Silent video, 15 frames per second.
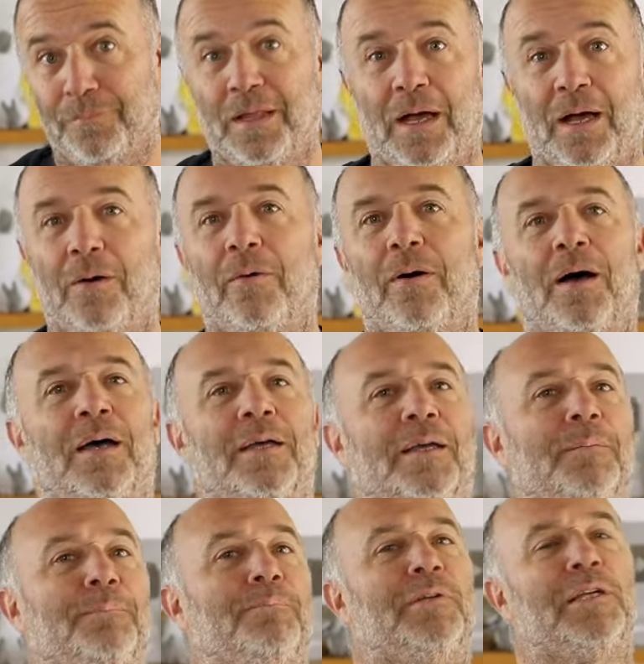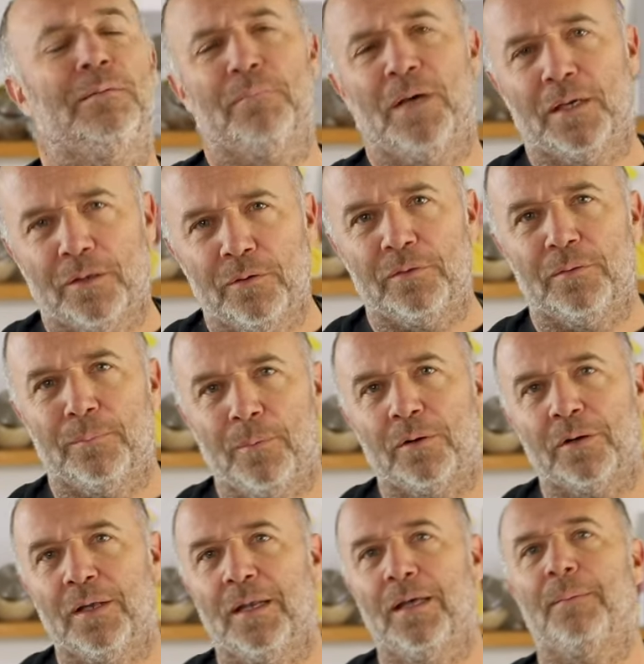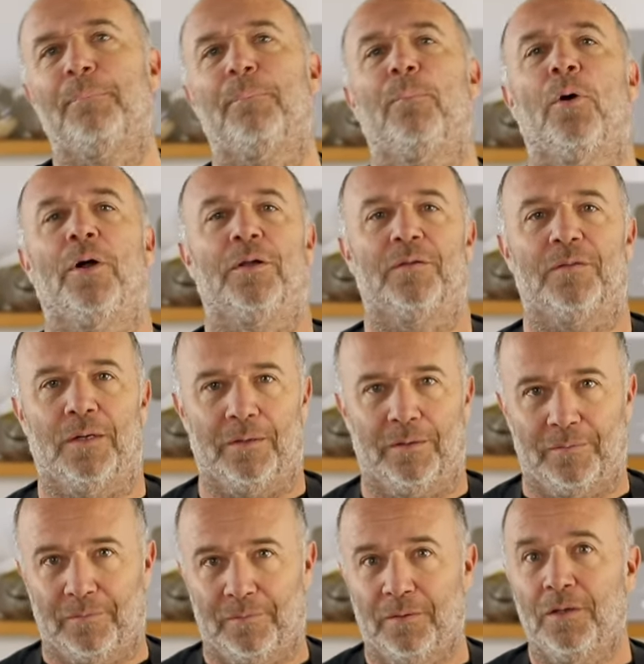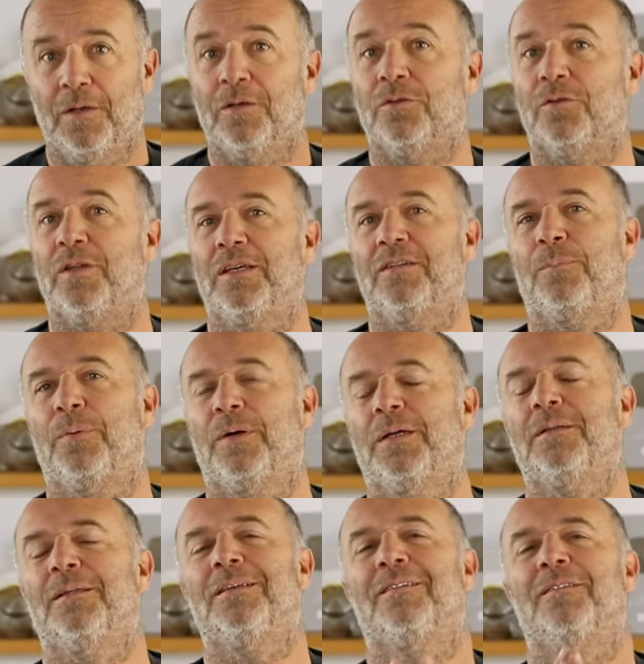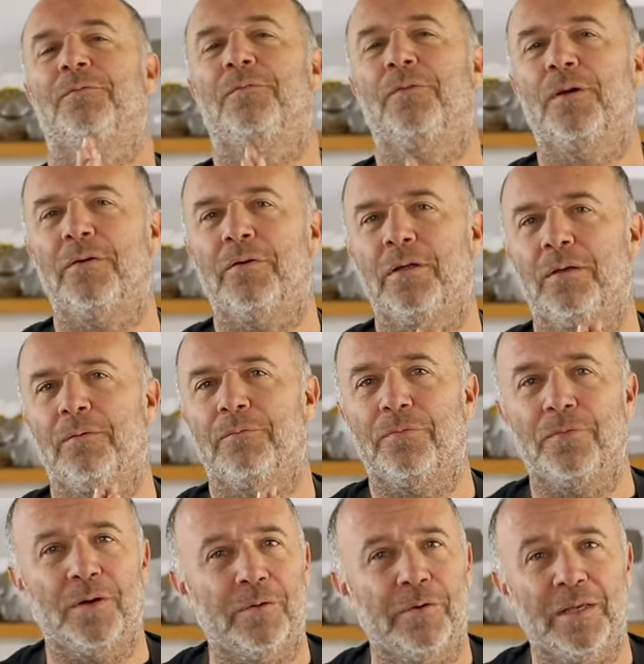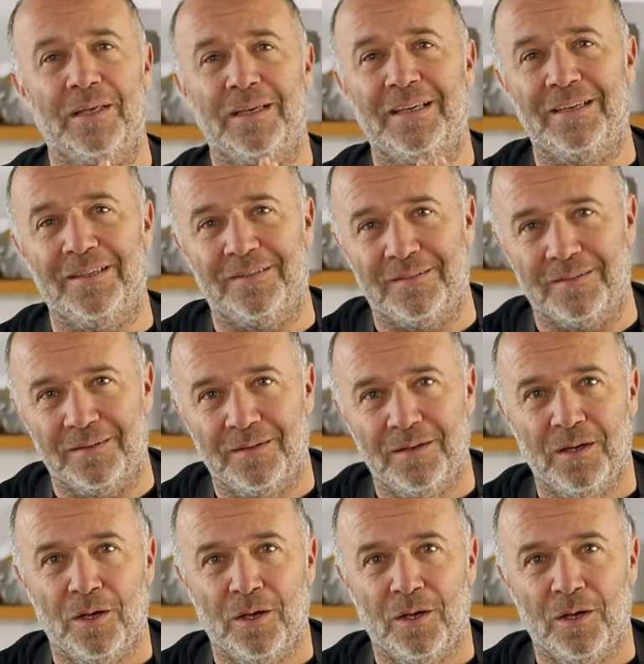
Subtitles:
Now, I am in my Gluta Morgan lab, Buenos Aires. Today's bread is very, very easy.